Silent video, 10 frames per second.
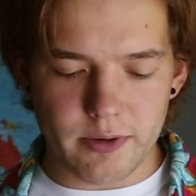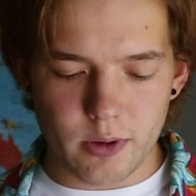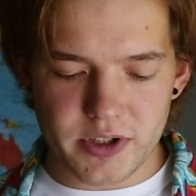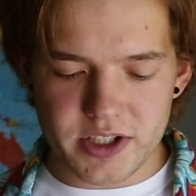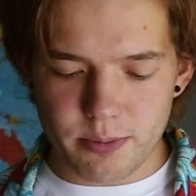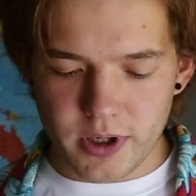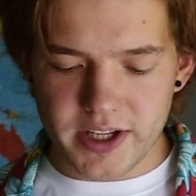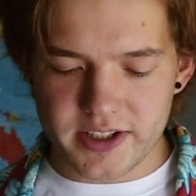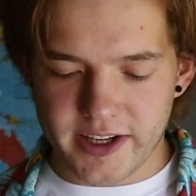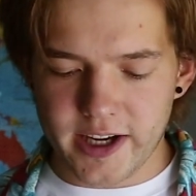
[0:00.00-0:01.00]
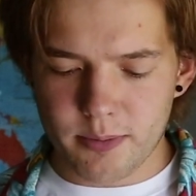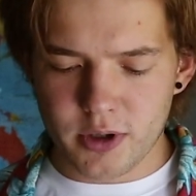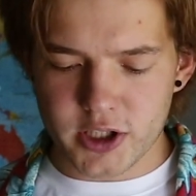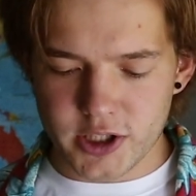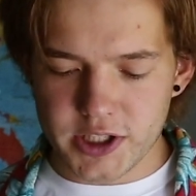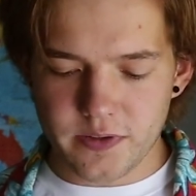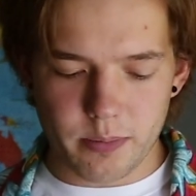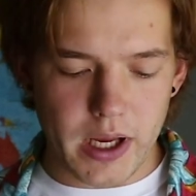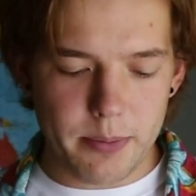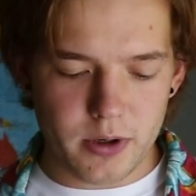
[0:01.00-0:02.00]
I wrote this book is to kill more trees
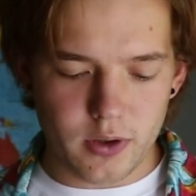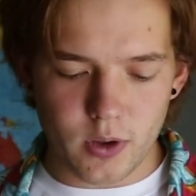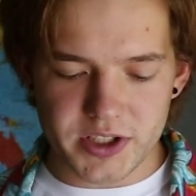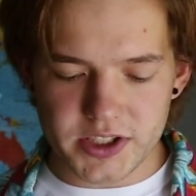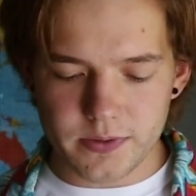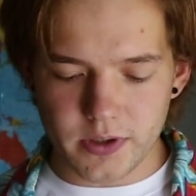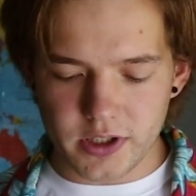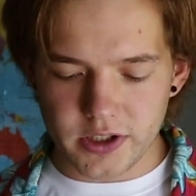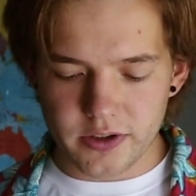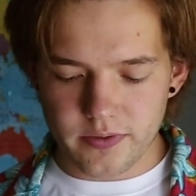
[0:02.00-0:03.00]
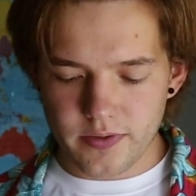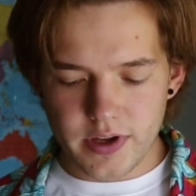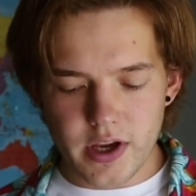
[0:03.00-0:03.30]
for paper and horses for glue.